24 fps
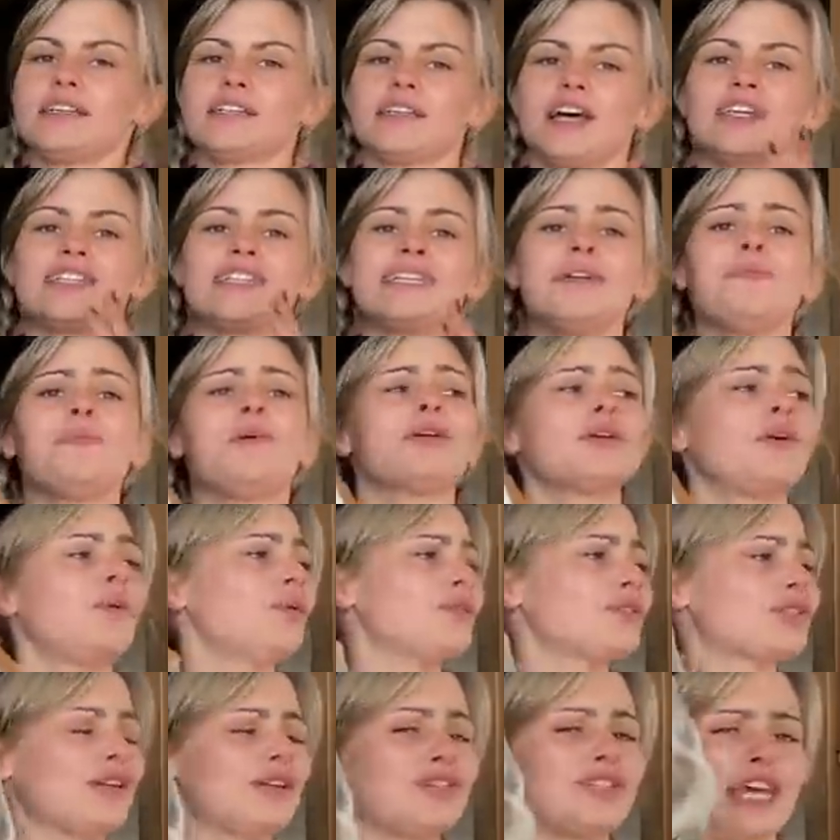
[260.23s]
I did wanna
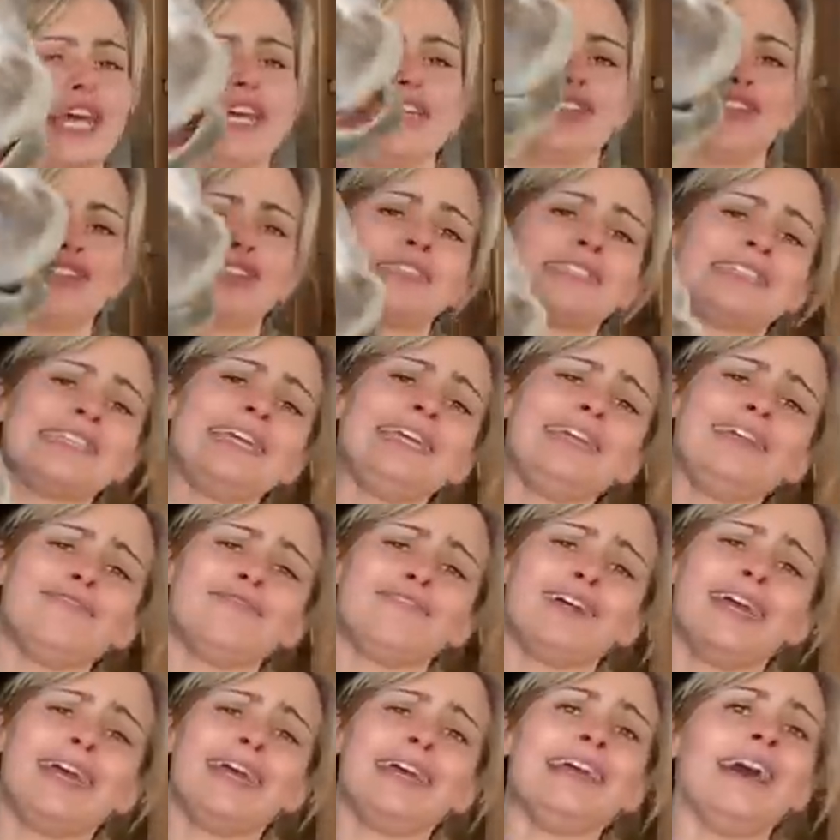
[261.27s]
also change the
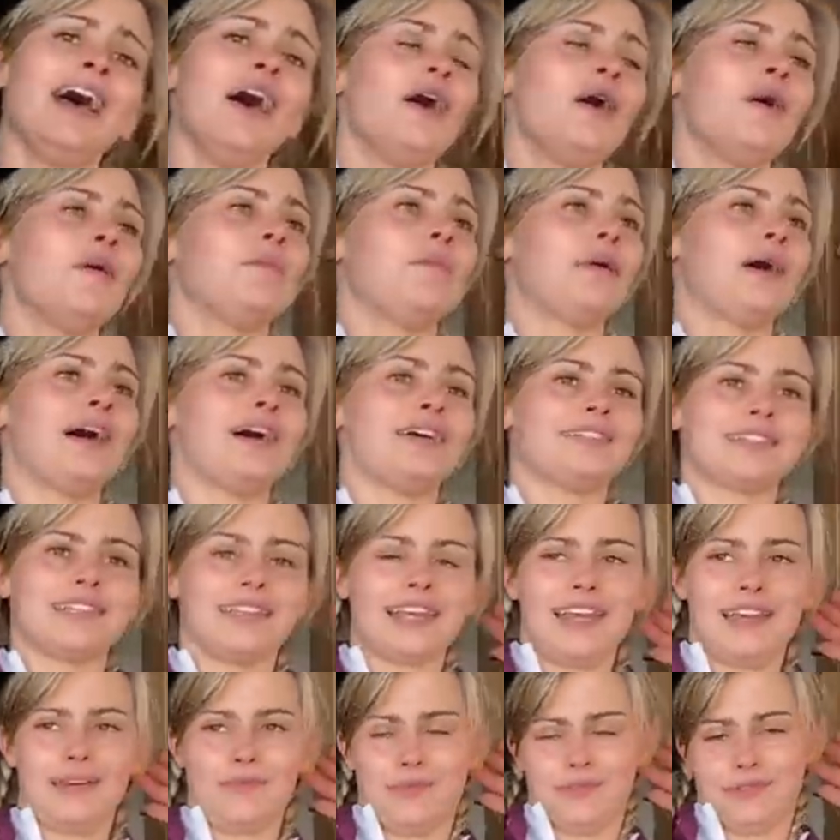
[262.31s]
scenery, but
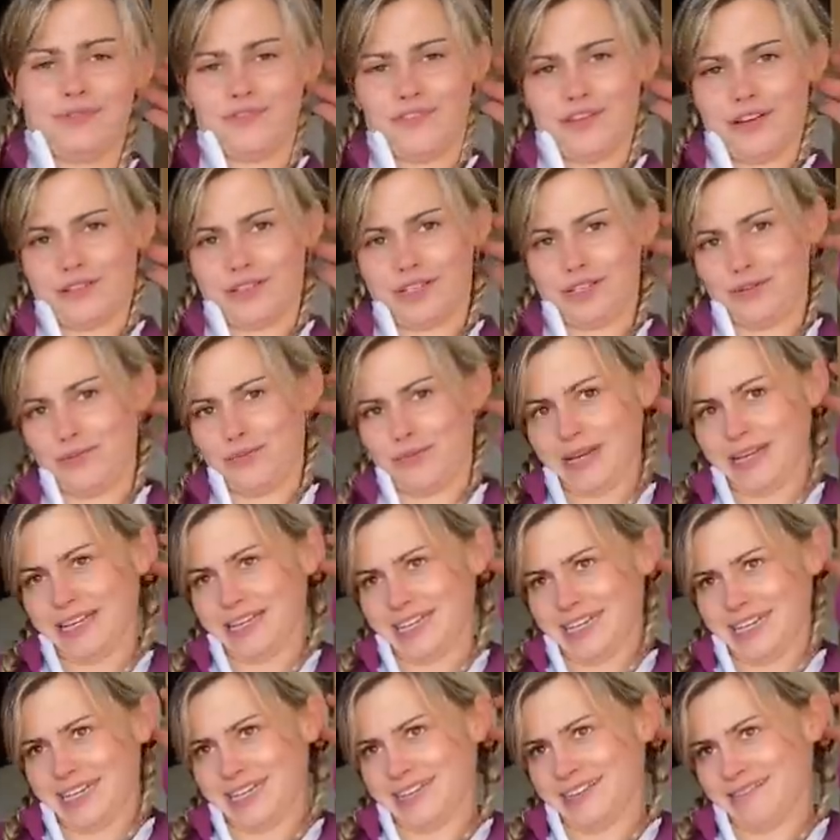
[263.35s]
it was far too
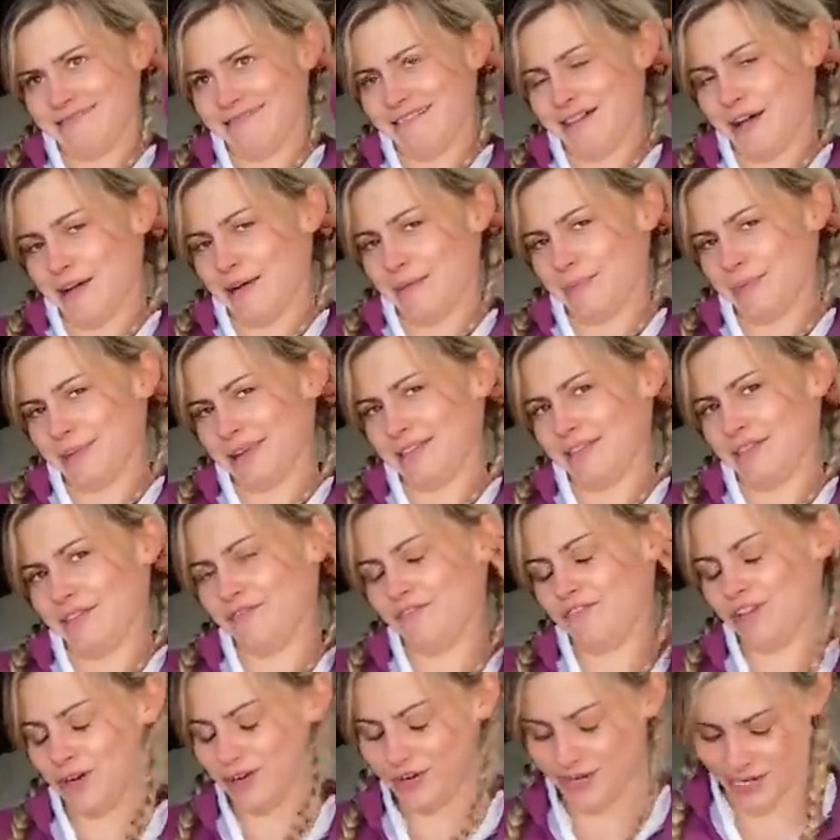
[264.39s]
windy up in the
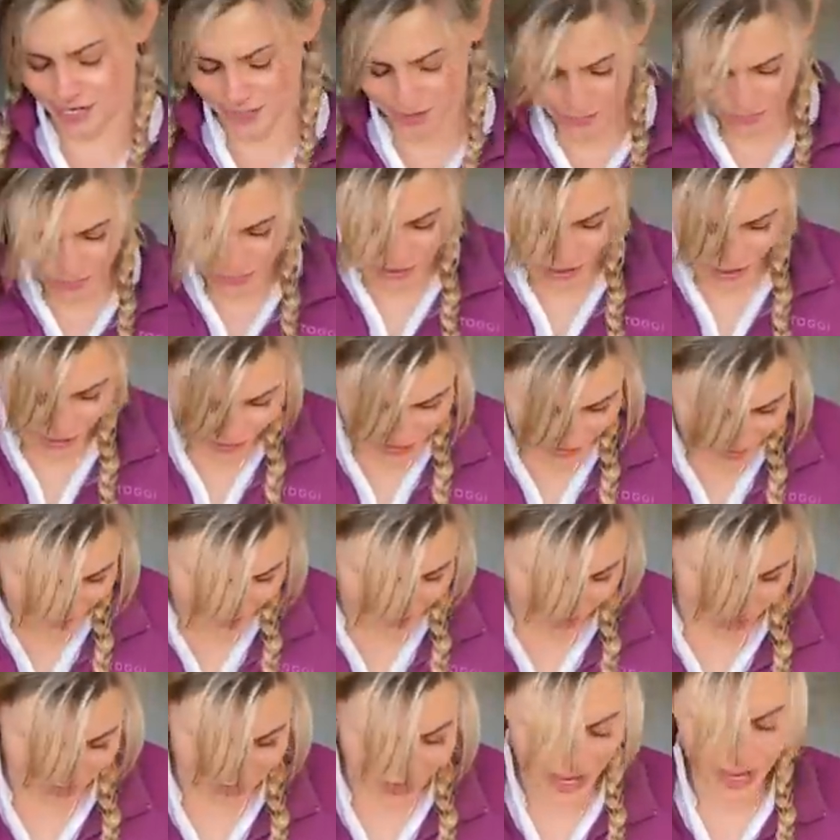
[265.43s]
field, and you will notice
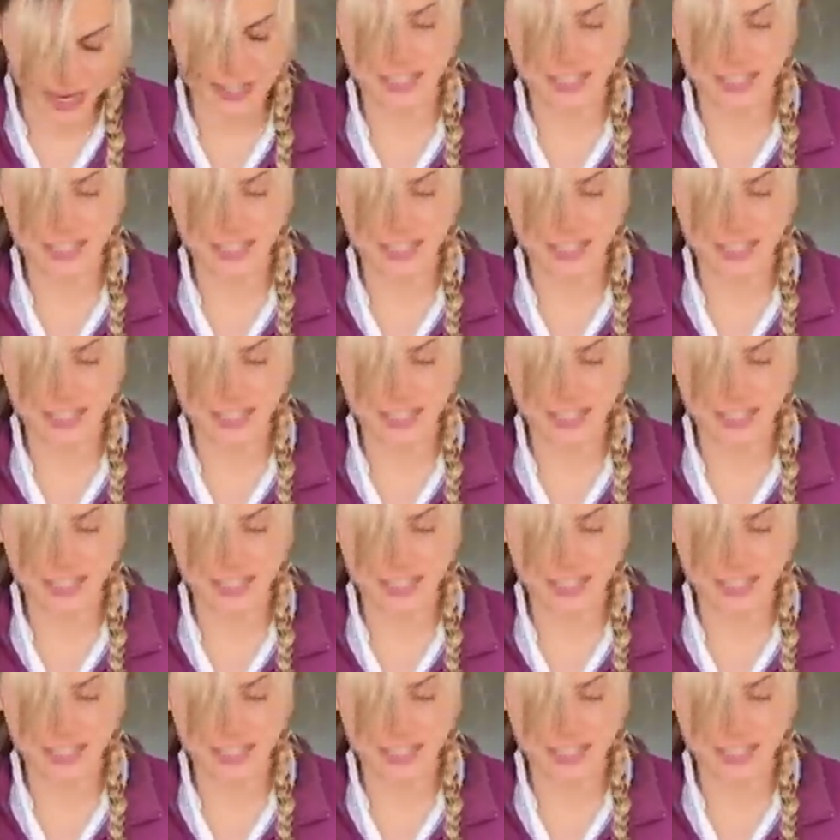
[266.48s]
that I've had